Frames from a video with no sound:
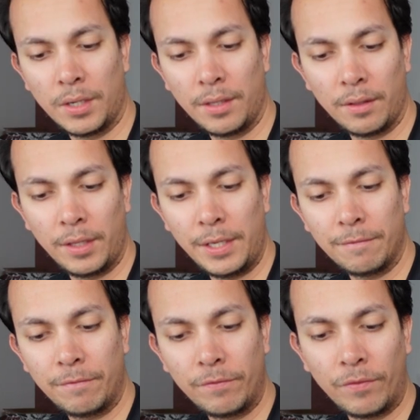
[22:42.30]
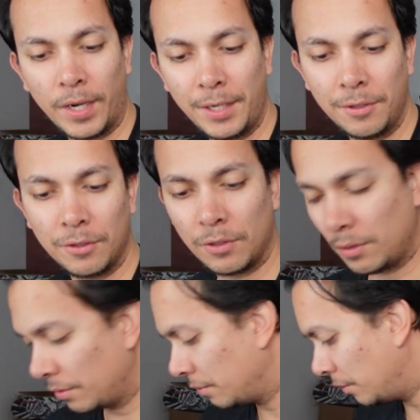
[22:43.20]
right, the
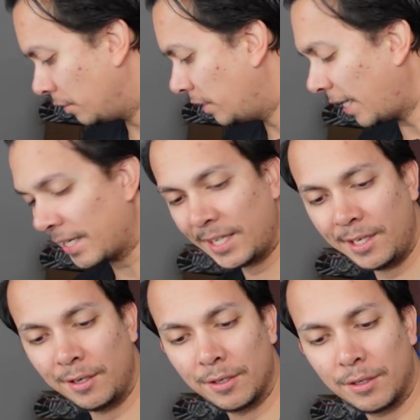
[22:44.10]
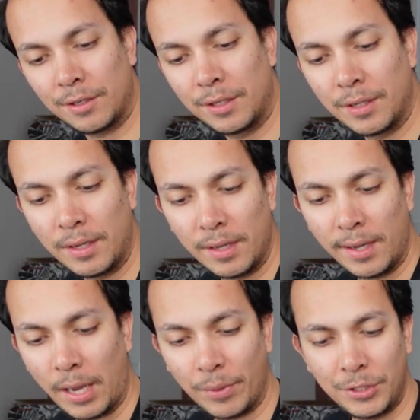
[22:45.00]
final deck here
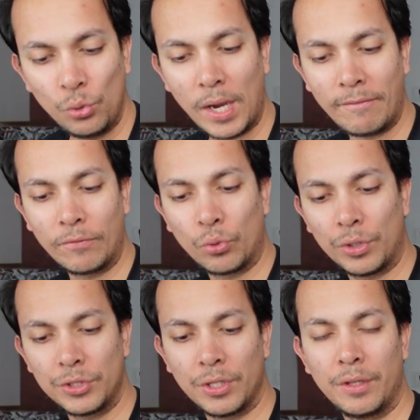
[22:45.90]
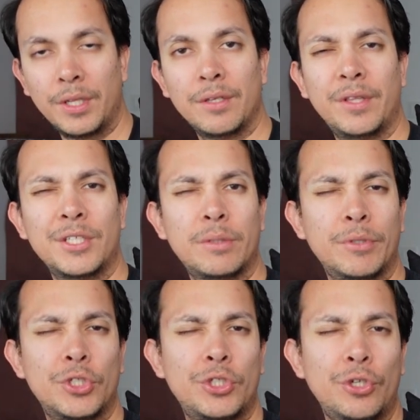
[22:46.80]
and we do have, of course, this
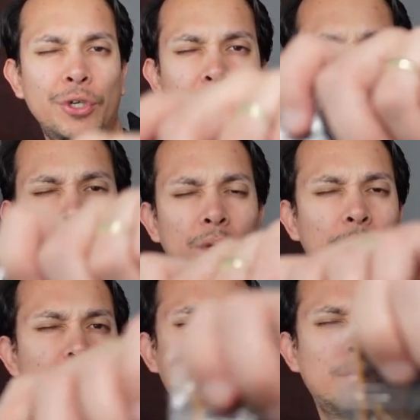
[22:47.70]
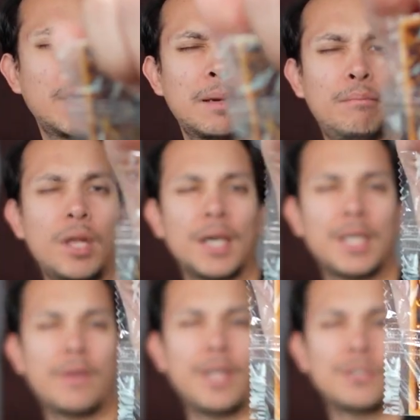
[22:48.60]
mysterious one. I'm, I'm kind of
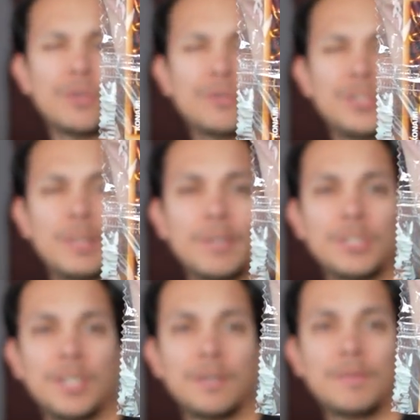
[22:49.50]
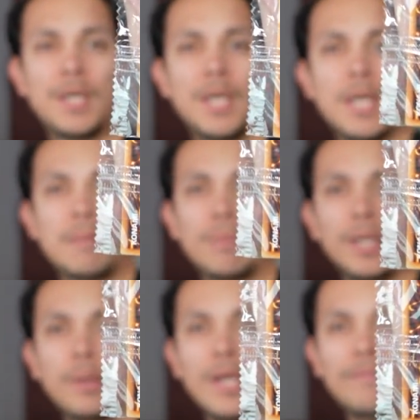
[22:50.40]
blocking it right now so I don't see it myself. But
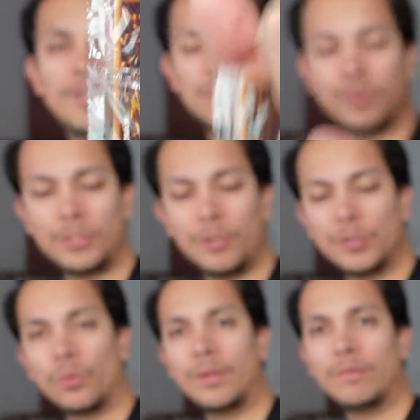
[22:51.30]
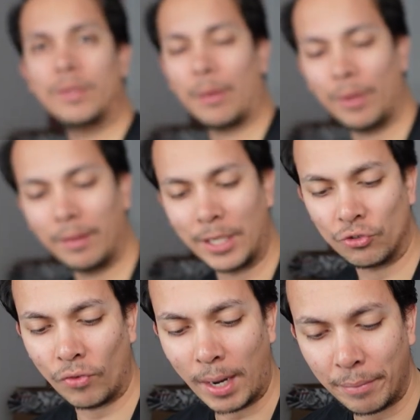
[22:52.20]
yeah, we have this mysterious one that we,
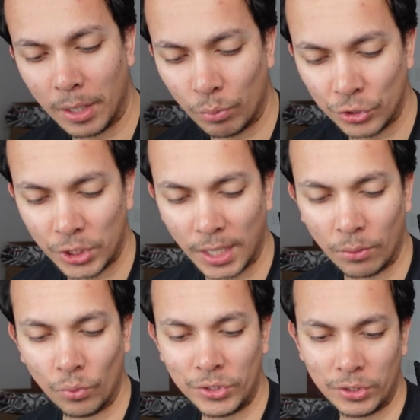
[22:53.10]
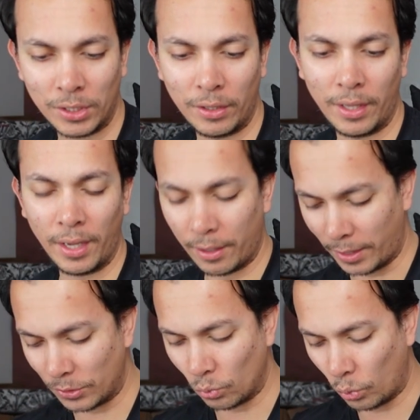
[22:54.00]
that's wrapped up. We'll check out what's in there
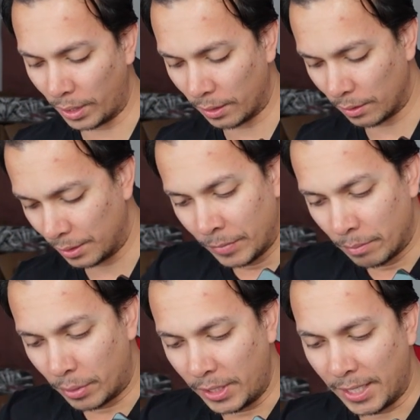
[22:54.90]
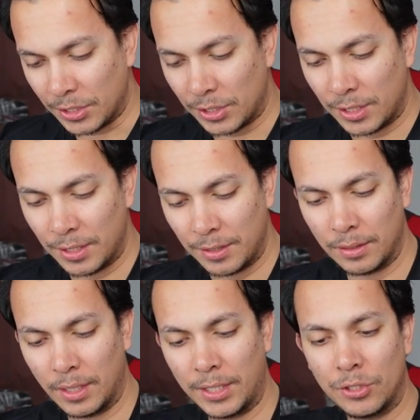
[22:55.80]
as well. But yes,
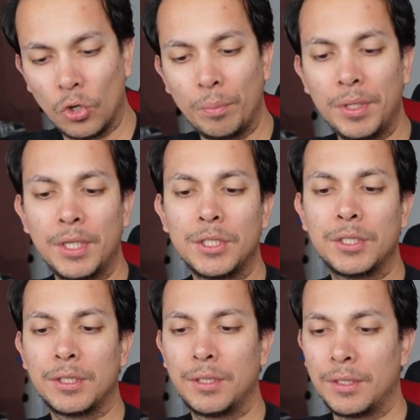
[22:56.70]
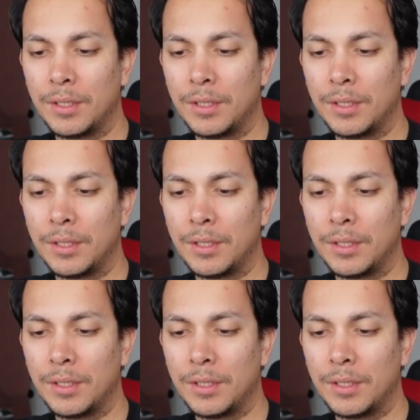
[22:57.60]
let's open this.